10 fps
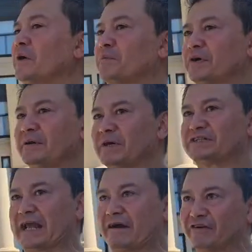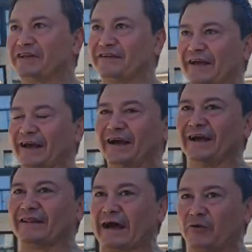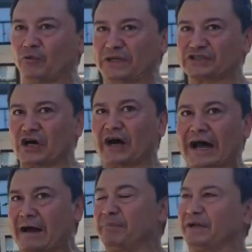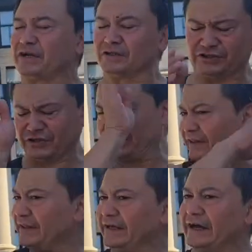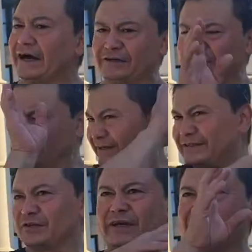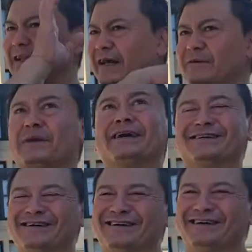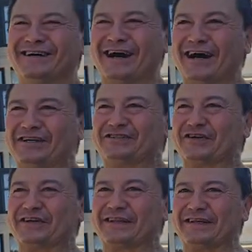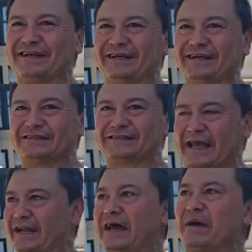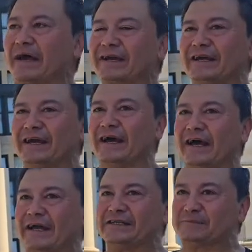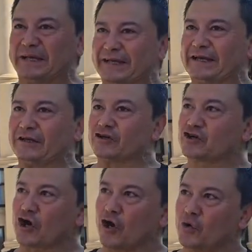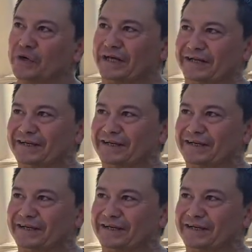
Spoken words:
Pretty much everything that we saw happening during the that's okay, they like it. During the scandemic is being encoded